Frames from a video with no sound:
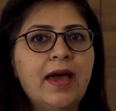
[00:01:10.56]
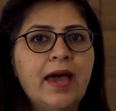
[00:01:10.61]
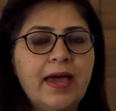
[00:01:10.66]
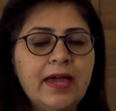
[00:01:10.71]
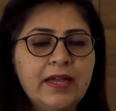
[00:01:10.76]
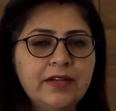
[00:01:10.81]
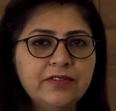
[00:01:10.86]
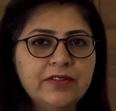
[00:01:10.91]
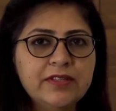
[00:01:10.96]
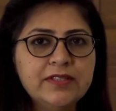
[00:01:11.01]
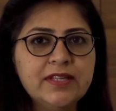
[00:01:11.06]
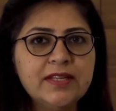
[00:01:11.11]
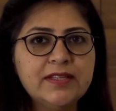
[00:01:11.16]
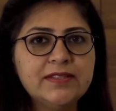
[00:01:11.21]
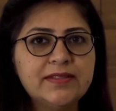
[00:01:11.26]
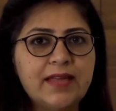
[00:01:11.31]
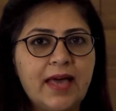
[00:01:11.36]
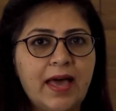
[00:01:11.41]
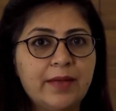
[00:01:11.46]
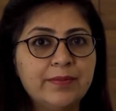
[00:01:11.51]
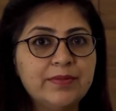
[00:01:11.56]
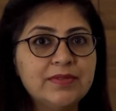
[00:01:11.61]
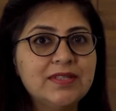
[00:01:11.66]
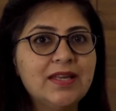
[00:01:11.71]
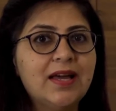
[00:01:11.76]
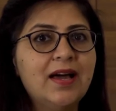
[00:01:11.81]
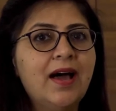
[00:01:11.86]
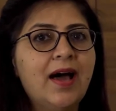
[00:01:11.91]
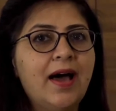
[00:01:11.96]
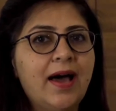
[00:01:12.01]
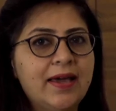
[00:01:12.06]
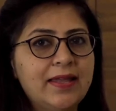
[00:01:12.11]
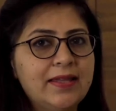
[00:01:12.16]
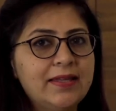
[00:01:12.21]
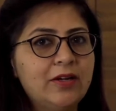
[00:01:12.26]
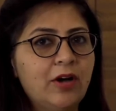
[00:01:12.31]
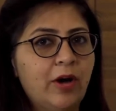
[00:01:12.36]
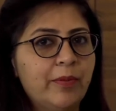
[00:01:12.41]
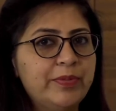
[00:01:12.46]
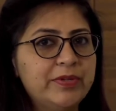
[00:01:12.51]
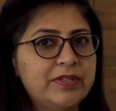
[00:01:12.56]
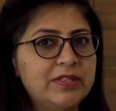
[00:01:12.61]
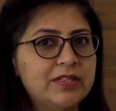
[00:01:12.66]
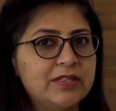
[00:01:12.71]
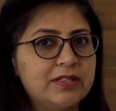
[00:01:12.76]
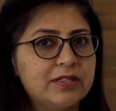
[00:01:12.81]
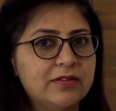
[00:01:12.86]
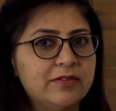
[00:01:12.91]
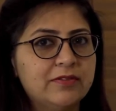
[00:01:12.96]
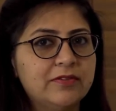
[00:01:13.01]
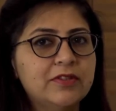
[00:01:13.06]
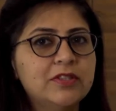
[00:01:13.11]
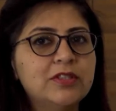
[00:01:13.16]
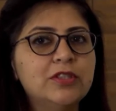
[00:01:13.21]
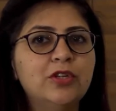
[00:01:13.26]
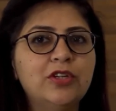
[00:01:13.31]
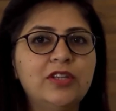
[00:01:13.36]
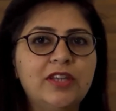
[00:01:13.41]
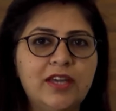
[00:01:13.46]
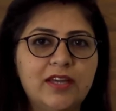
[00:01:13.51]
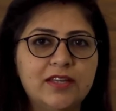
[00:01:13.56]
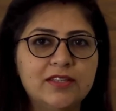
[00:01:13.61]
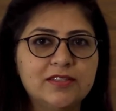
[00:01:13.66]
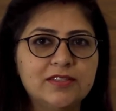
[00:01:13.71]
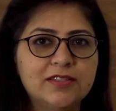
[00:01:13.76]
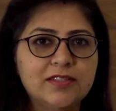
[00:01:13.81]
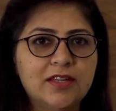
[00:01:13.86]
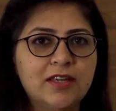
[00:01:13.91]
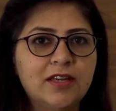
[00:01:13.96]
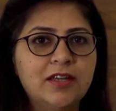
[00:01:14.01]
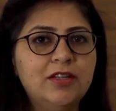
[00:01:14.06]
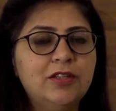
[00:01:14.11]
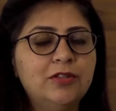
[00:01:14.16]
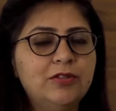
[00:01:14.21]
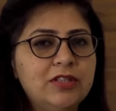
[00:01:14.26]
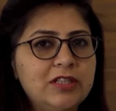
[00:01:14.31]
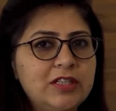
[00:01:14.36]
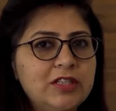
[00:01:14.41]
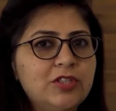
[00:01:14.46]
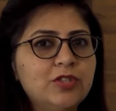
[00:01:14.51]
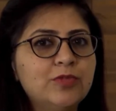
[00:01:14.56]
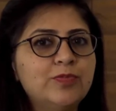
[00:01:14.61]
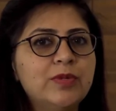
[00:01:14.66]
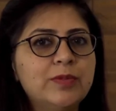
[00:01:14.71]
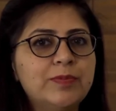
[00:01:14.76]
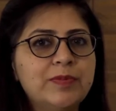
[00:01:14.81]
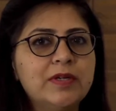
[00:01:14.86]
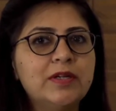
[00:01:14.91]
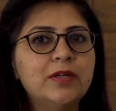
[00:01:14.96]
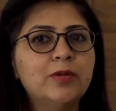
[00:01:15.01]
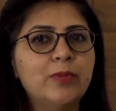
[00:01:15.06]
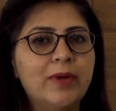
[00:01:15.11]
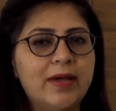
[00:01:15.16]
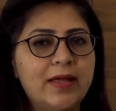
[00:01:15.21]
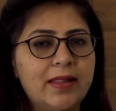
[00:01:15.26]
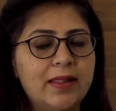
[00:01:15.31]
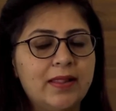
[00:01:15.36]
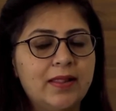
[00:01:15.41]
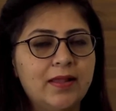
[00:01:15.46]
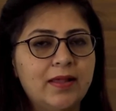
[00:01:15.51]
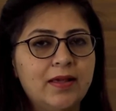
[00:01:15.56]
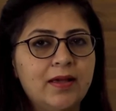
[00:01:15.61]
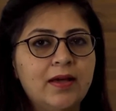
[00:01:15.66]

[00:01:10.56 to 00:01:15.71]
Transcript: Entrance exams are highly competitive, so yes, you need to prepare well.